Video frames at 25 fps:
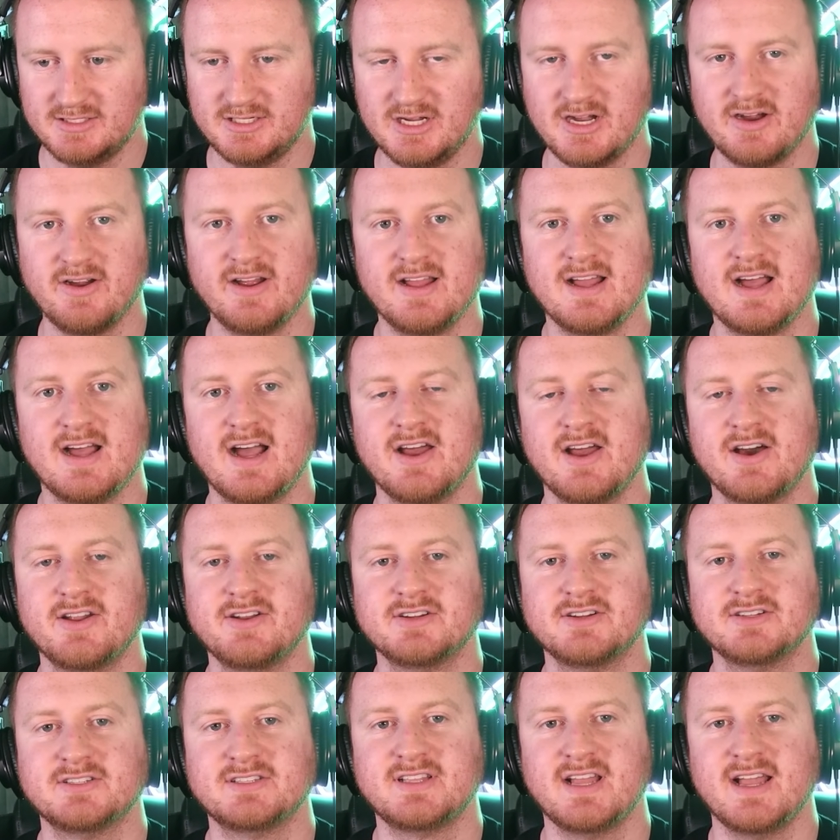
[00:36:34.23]
Jerry, I
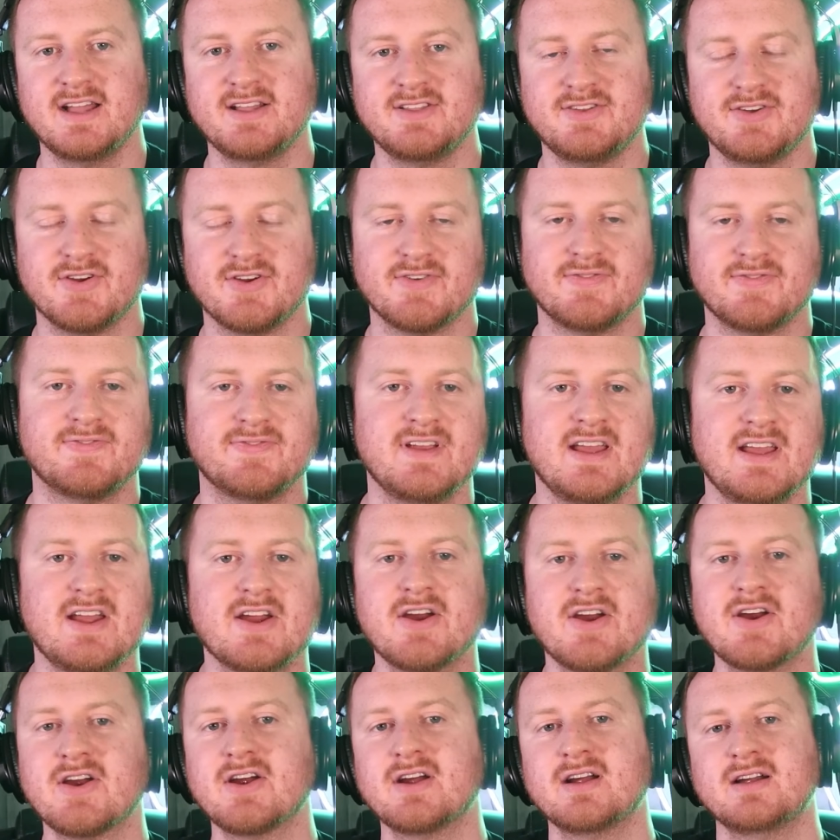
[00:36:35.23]
understand your
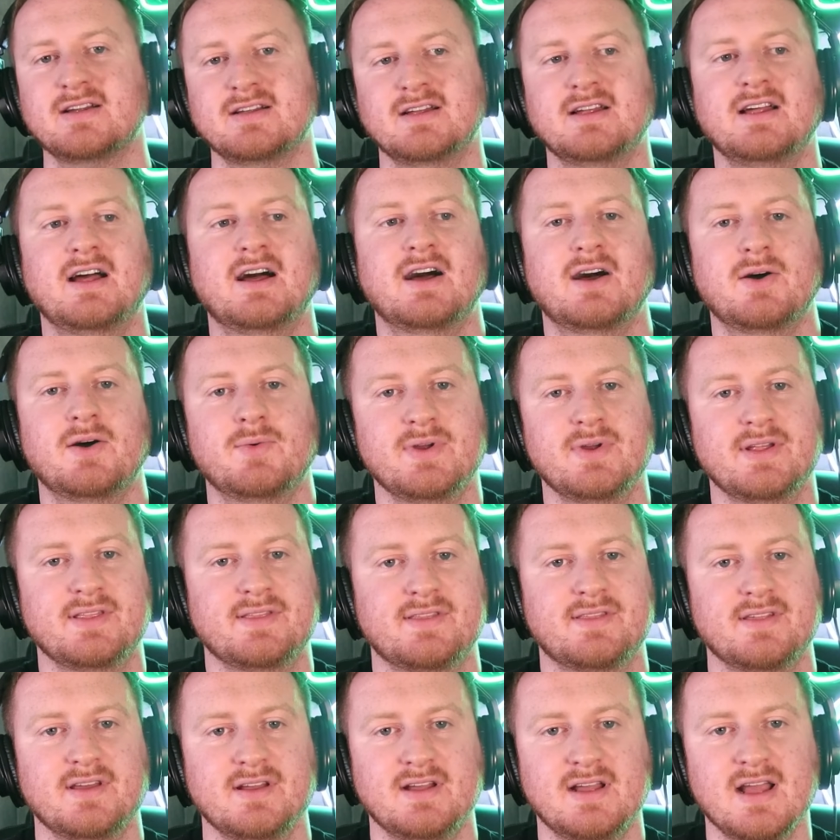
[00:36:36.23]
fear
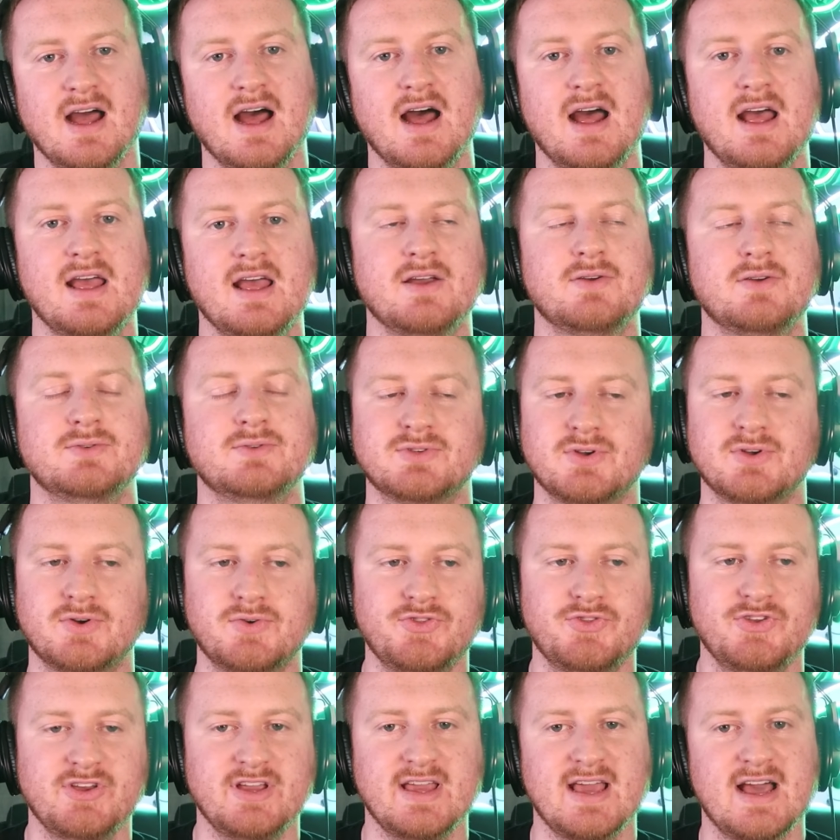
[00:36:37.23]
with a guy who's
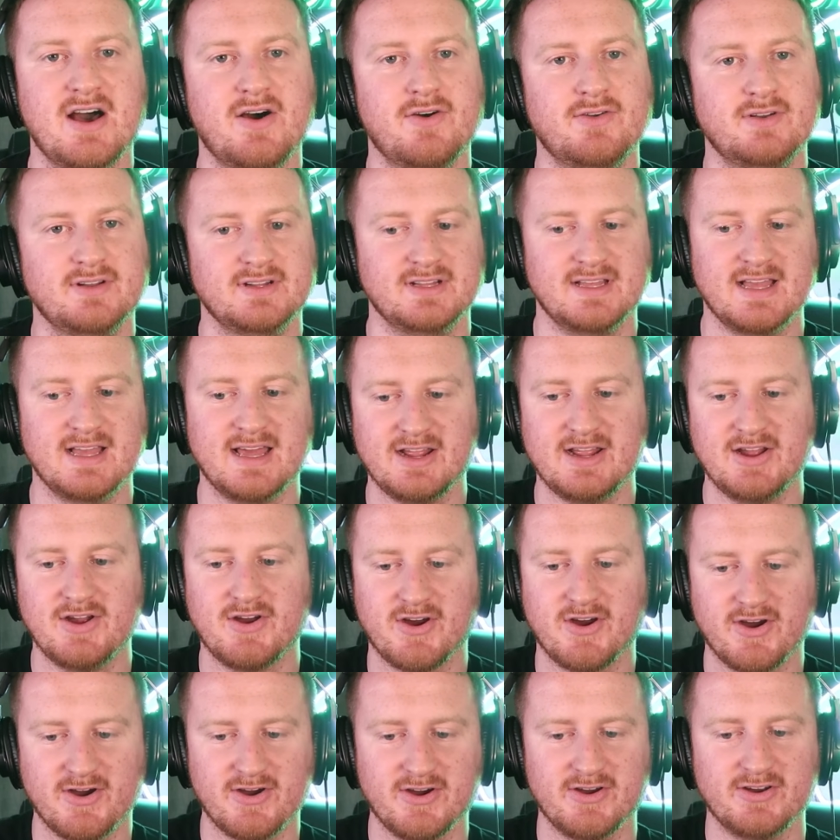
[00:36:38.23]
holding out, getting
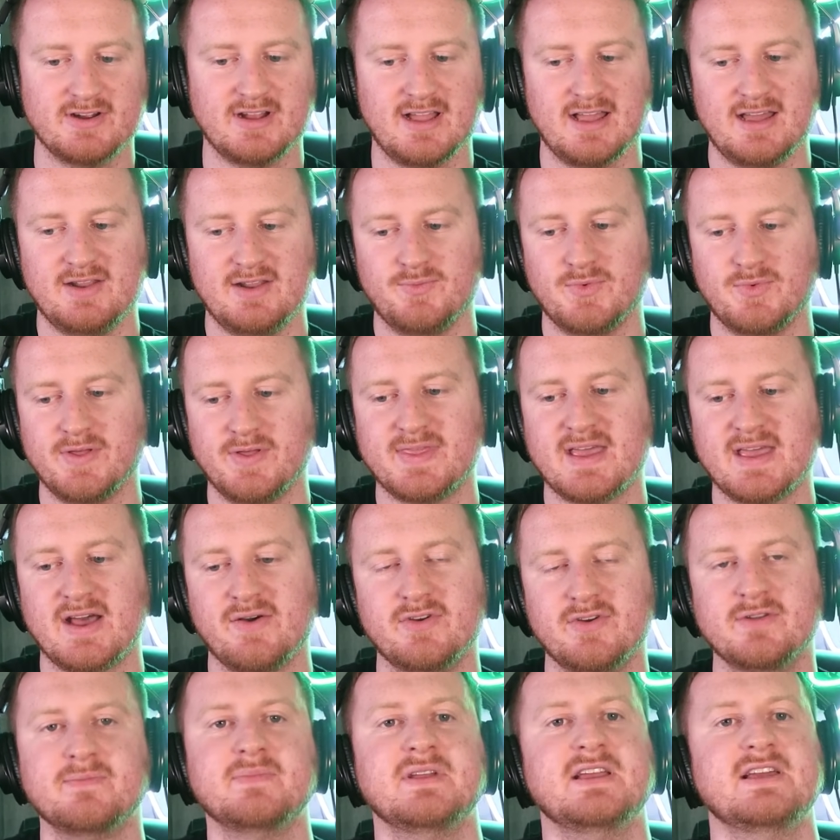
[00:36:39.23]
hurt, and what
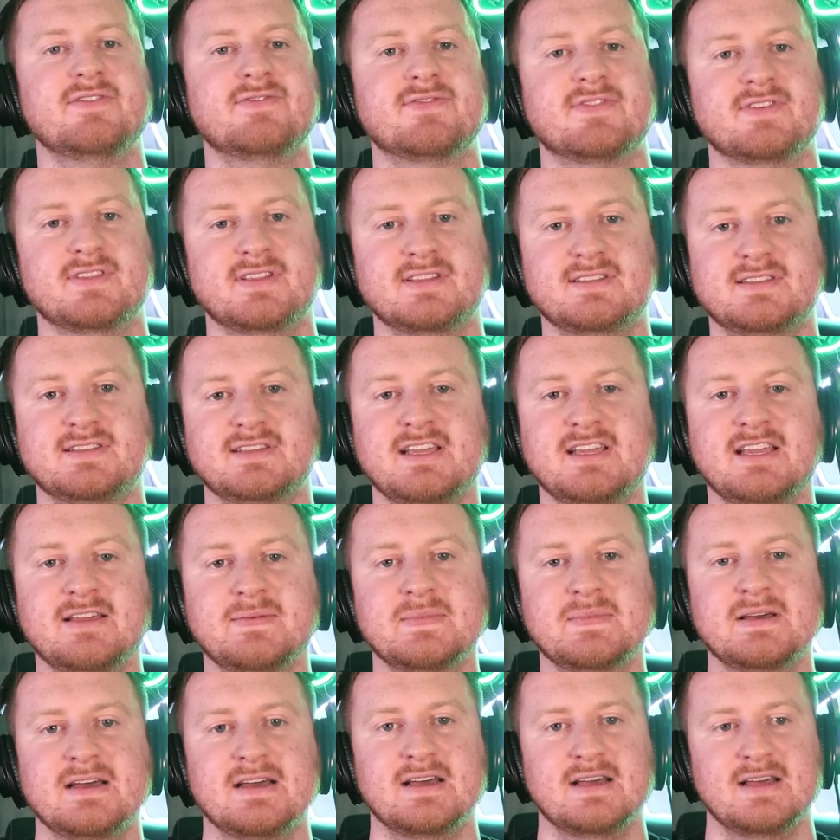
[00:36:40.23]
that would mean for the
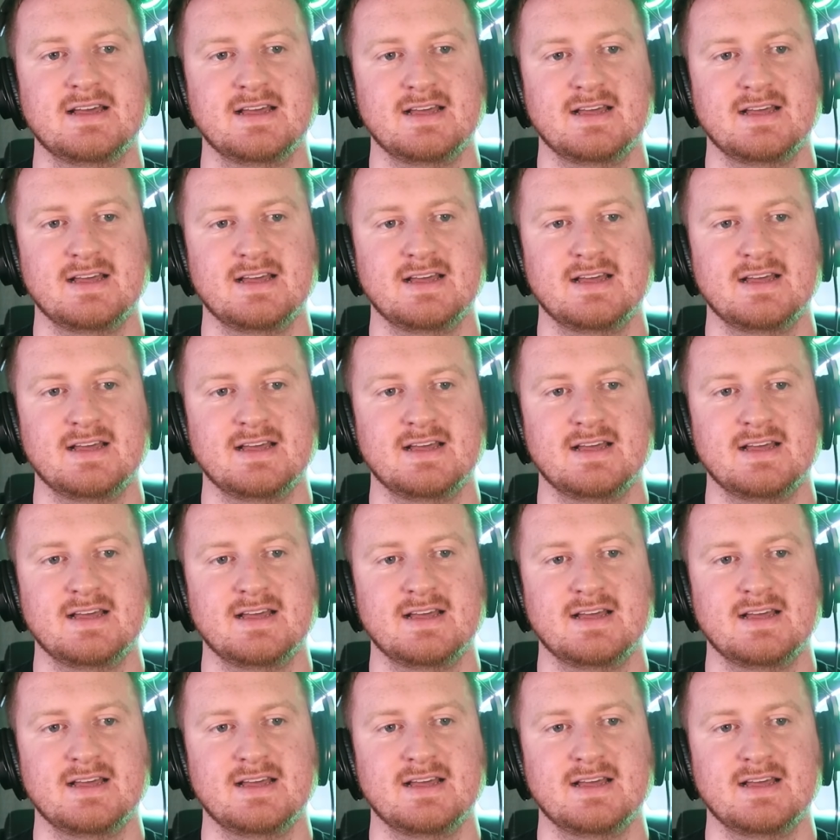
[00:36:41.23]
team.